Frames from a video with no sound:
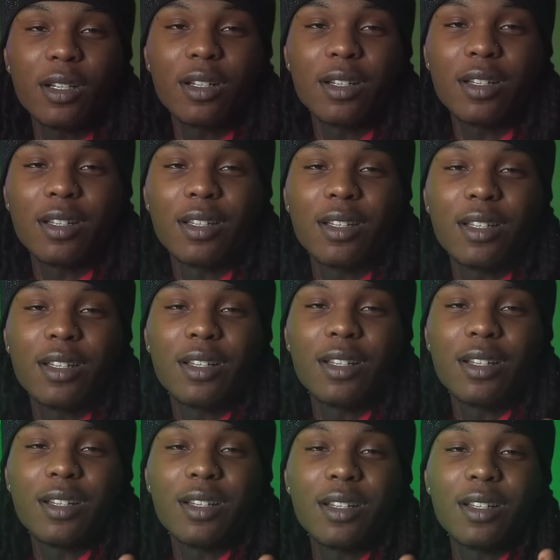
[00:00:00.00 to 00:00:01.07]

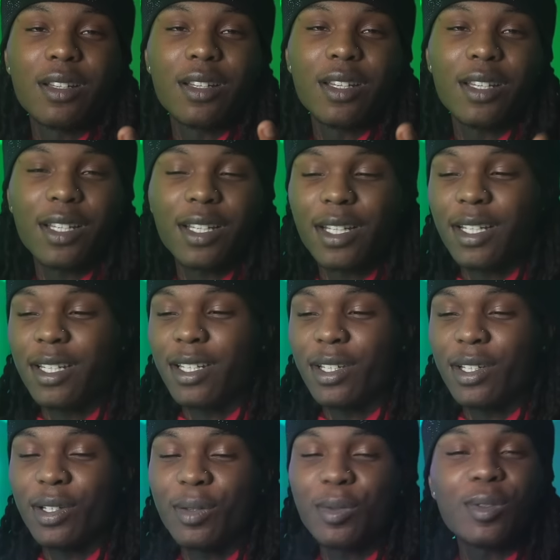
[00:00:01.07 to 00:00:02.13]
And
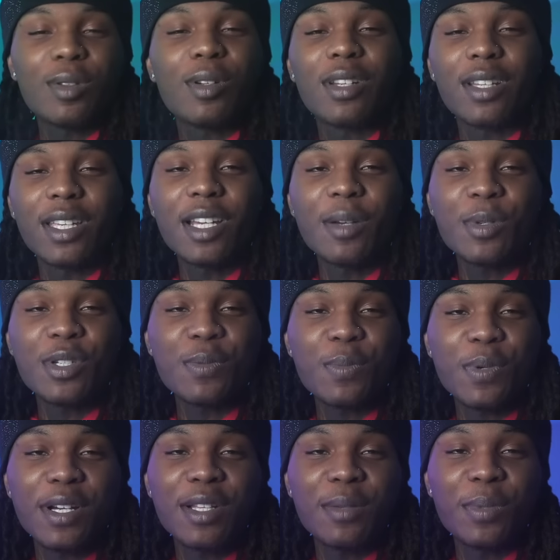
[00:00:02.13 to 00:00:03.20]
goddamn, the camera should
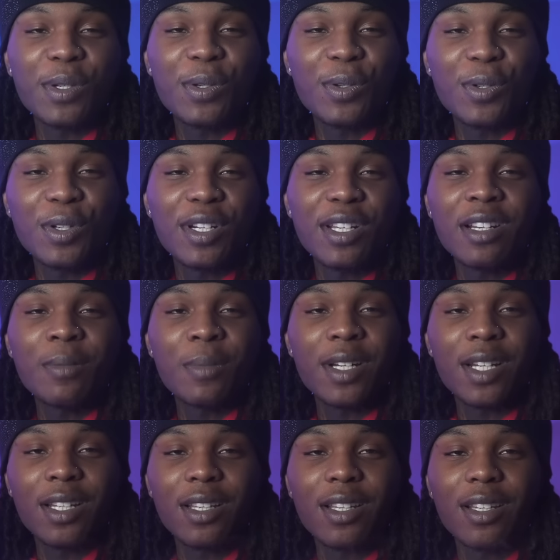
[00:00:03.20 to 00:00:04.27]
probably be cooled down by
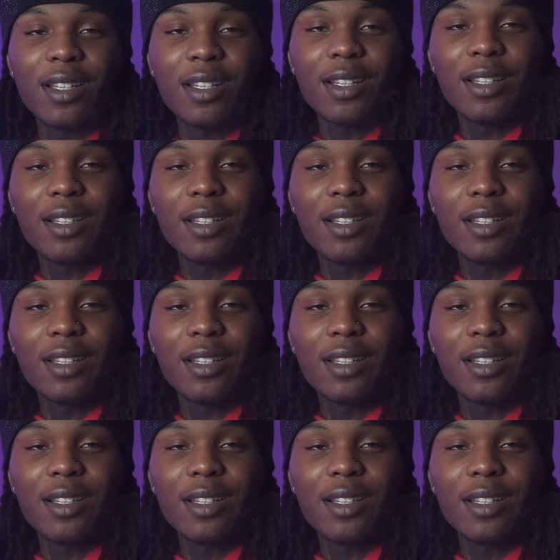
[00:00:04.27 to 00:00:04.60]
then.